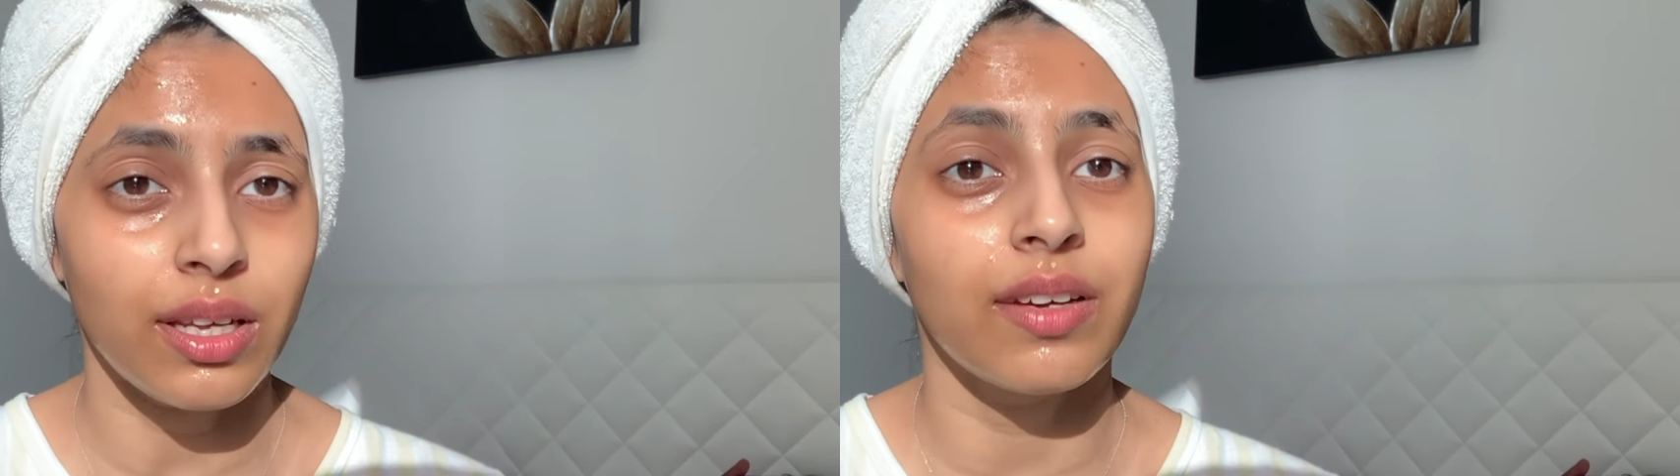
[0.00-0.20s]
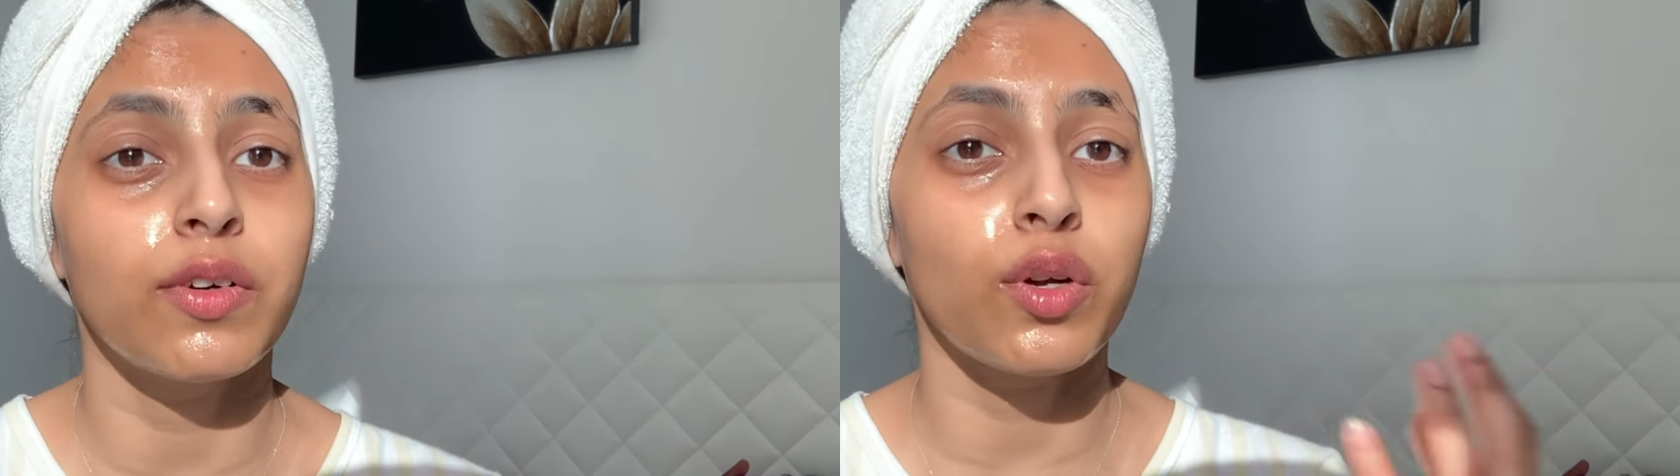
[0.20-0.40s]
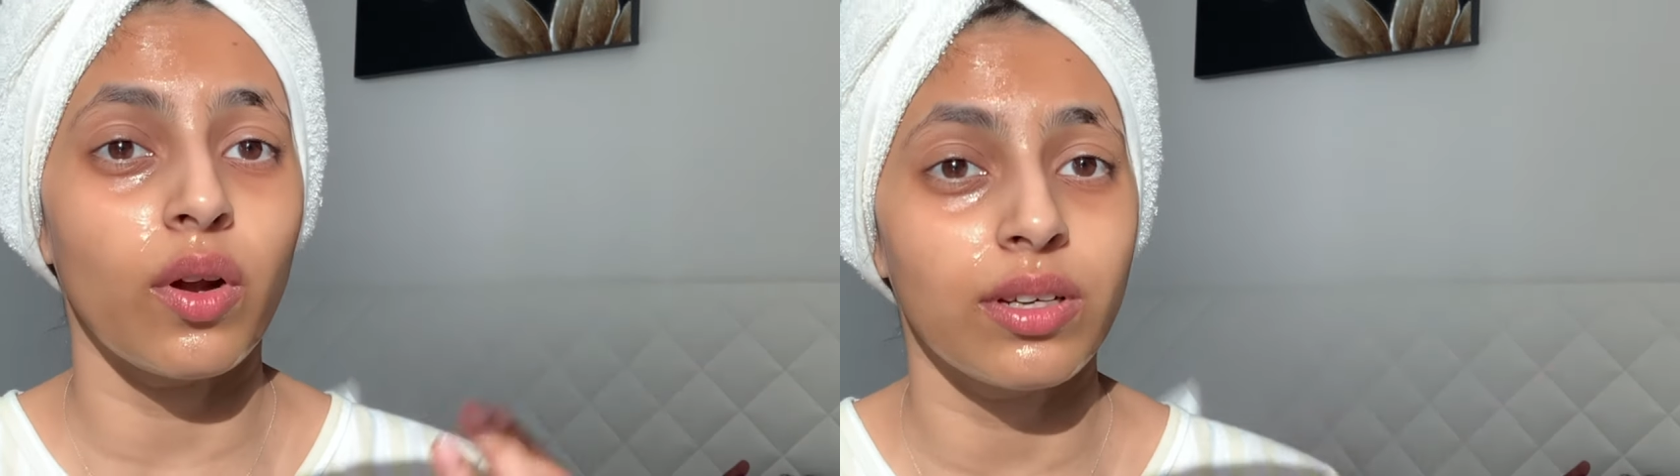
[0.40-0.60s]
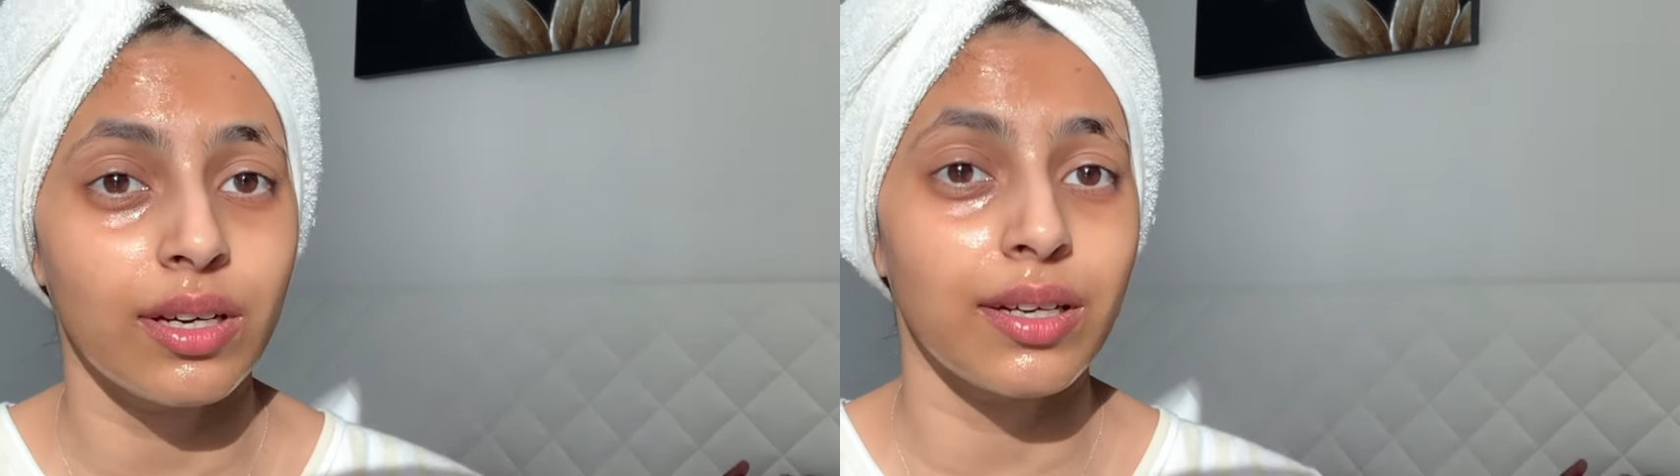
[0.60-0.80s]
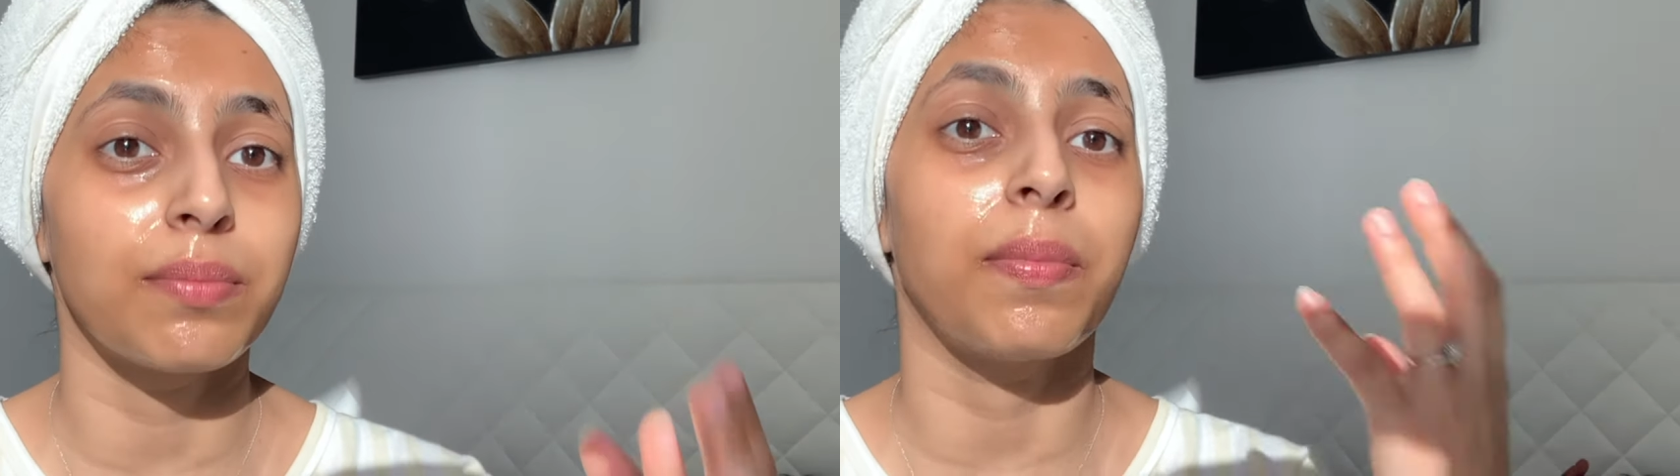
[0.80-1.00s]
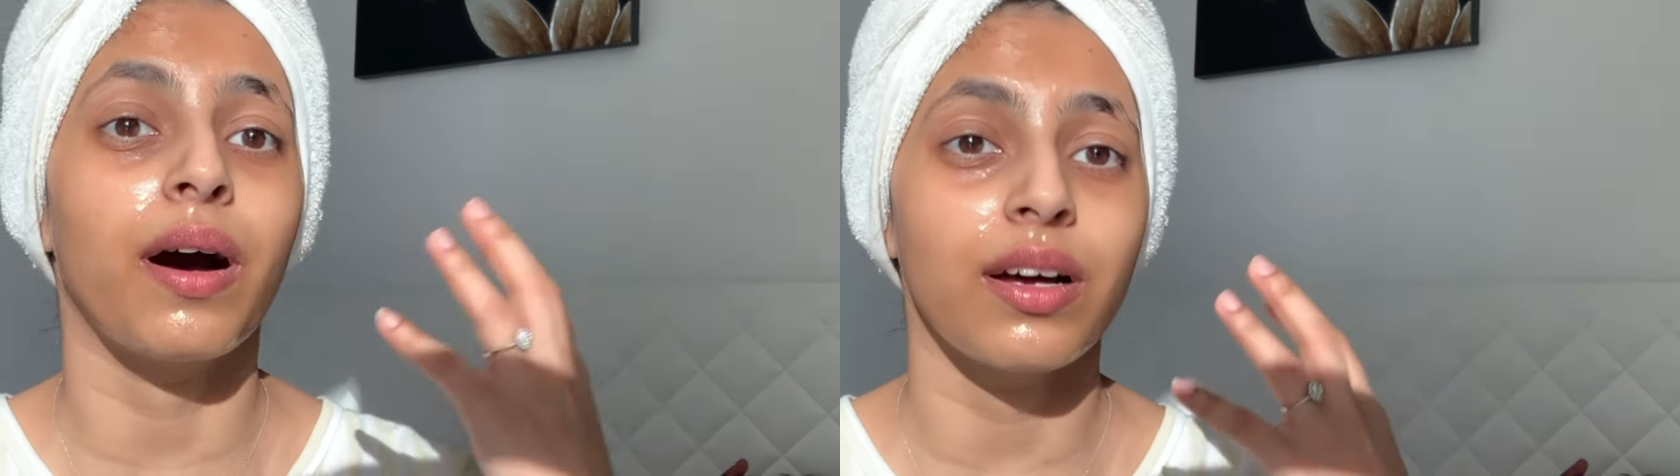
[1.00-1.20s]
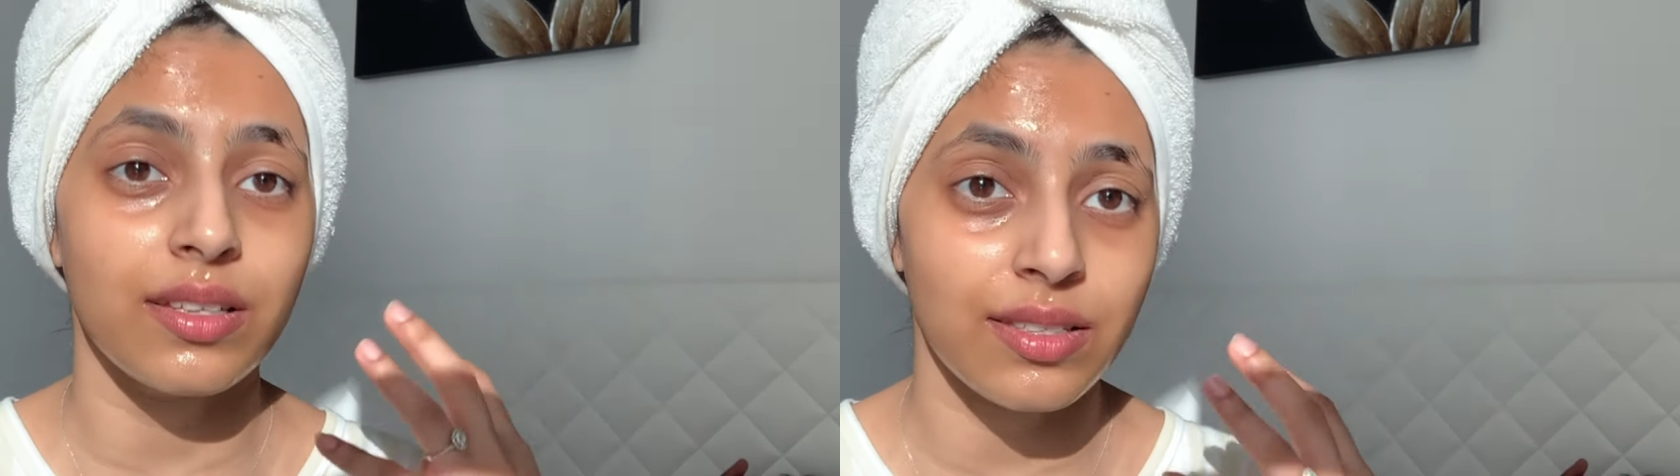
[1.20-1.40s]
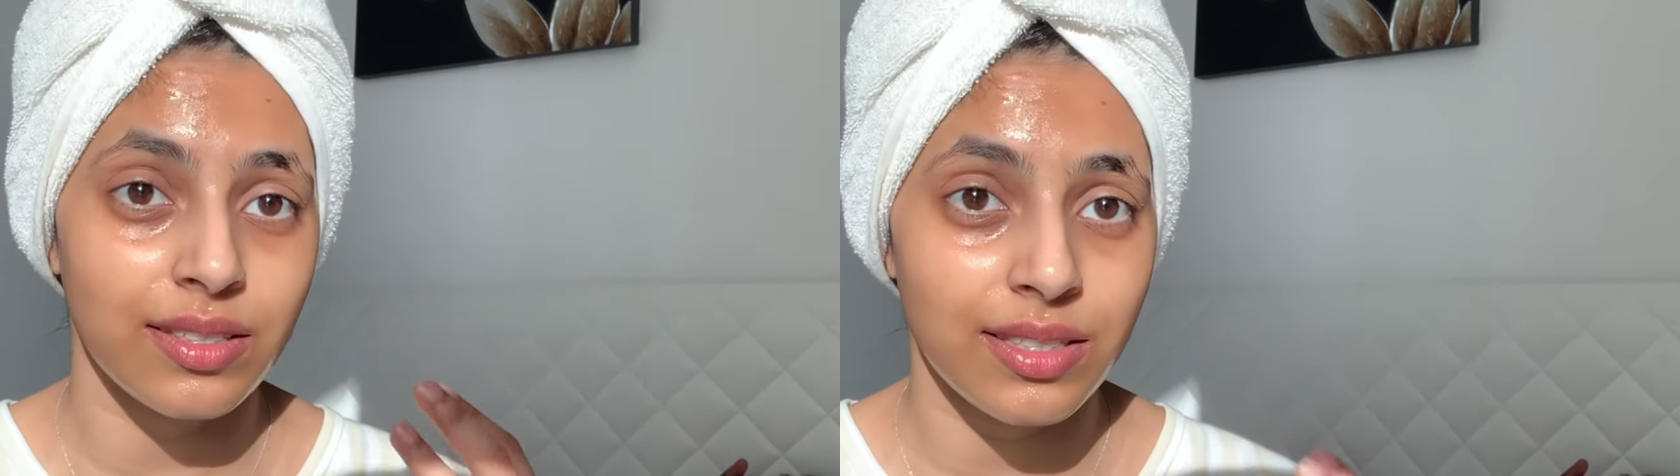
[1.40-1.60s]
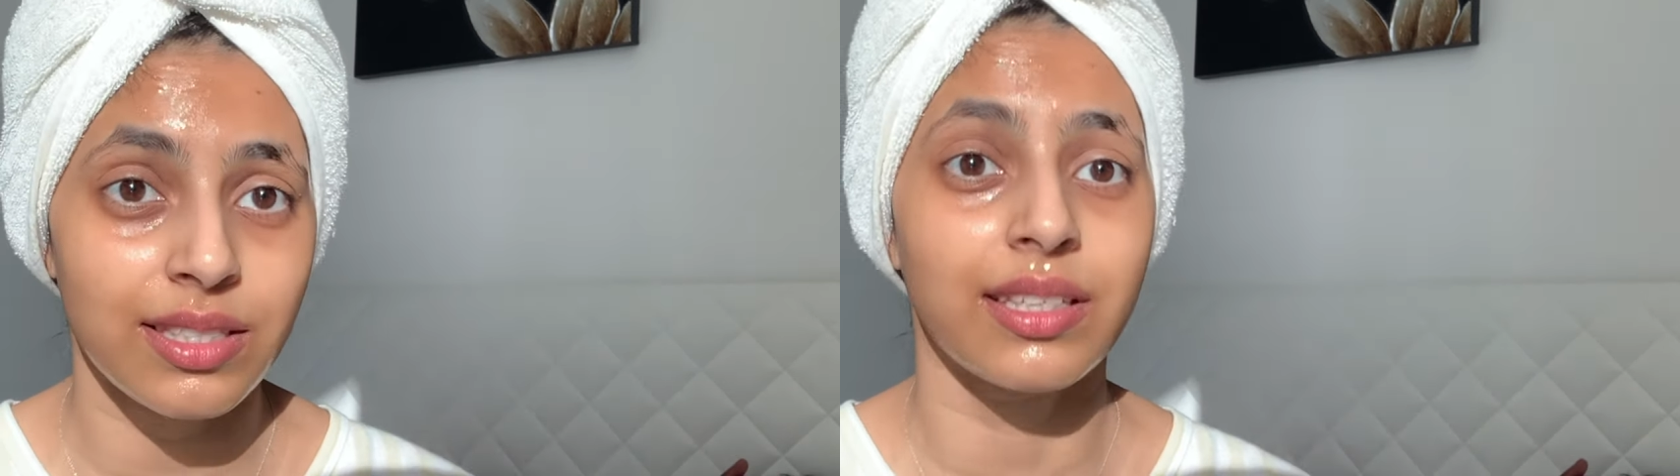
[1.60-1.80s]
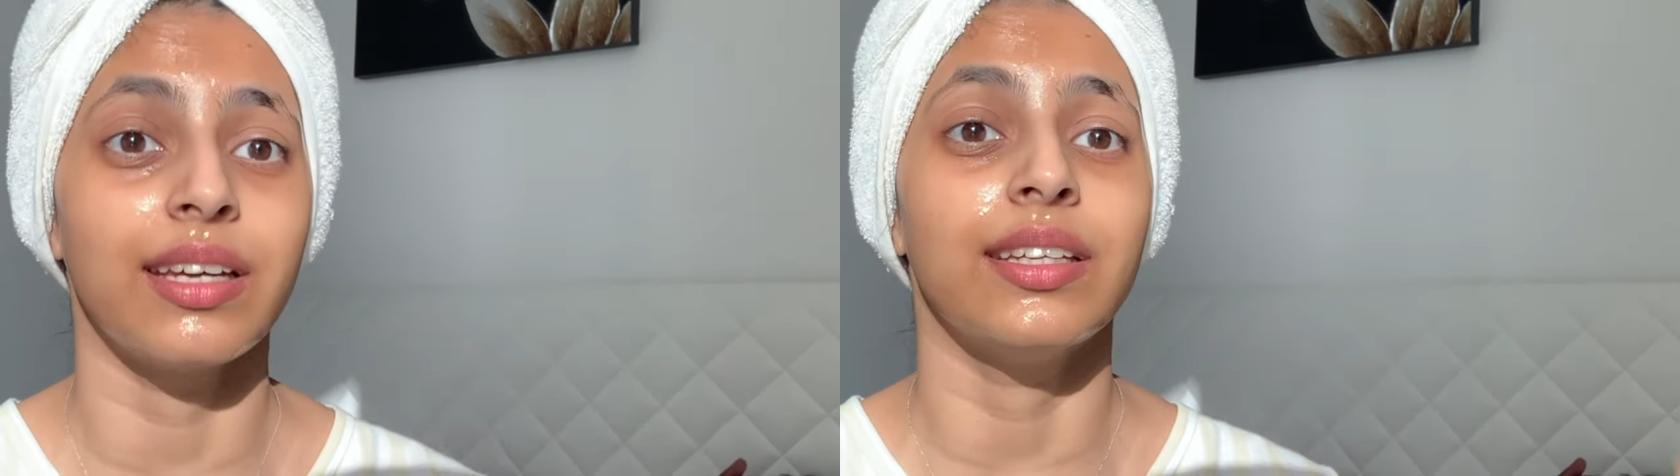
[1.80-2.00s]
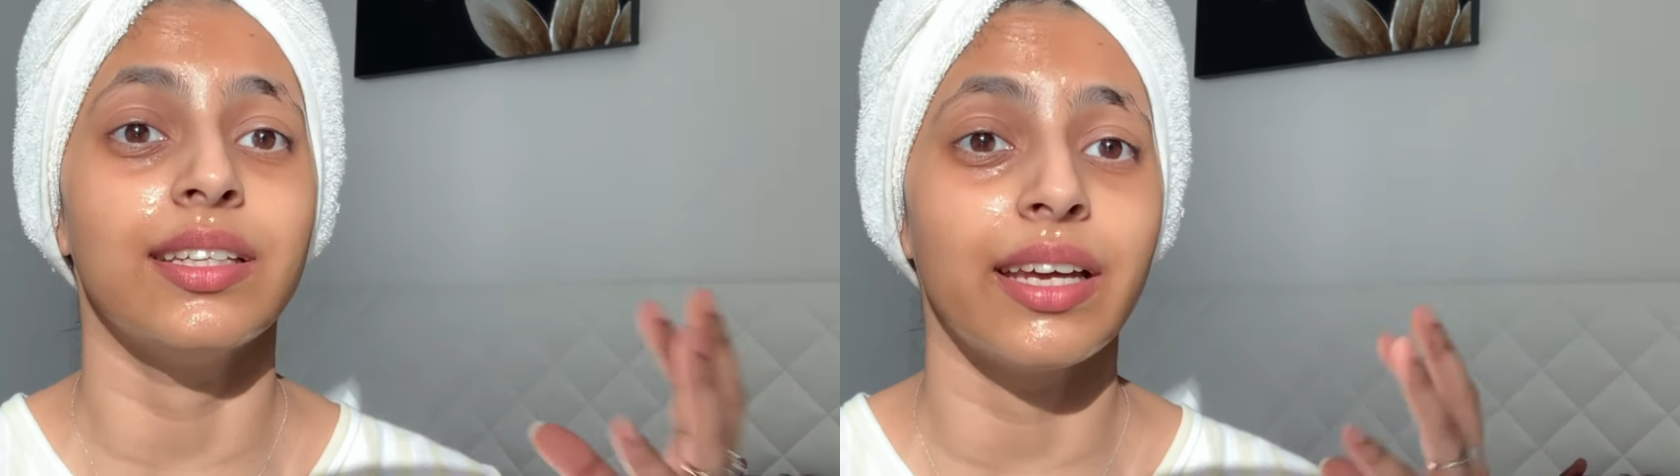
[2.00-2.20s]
even on Kripa's skin,